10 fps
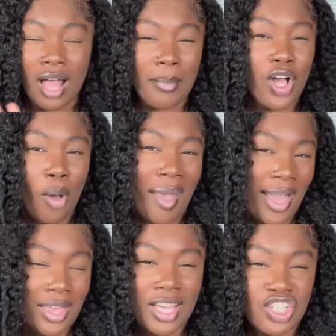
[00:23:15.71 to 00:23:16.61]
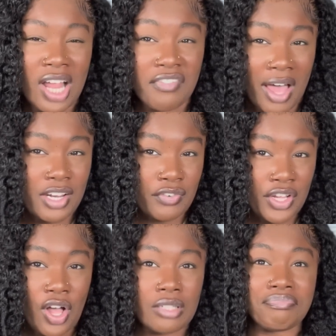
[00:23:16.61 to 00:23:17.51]
I'm gonna go back and try to find it for
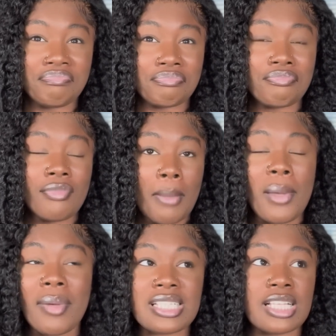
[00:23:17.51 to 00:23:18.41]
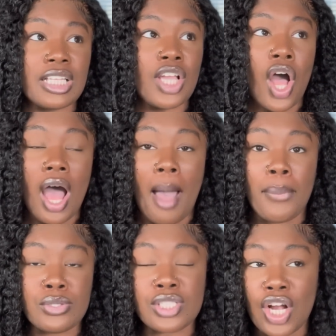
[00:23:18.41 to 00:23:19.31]
y'all. But basically, y'all, I
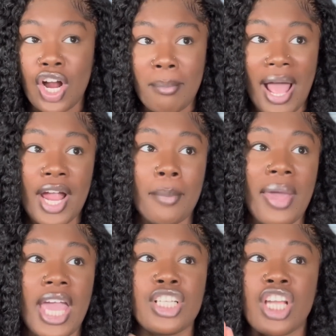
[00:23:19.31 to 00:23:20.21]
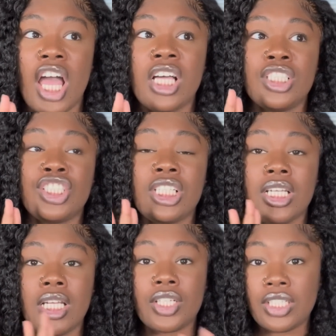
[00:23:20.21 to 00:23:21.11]
posted her on my hair page. She
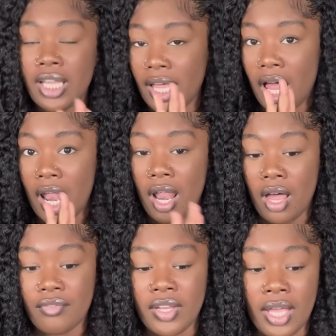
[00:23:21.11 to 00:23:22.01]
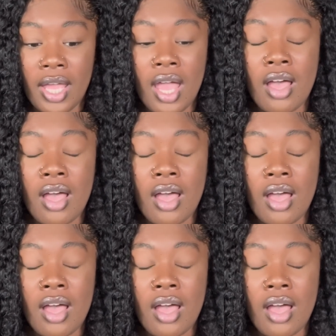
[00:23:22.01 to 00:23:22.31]
literally loved it.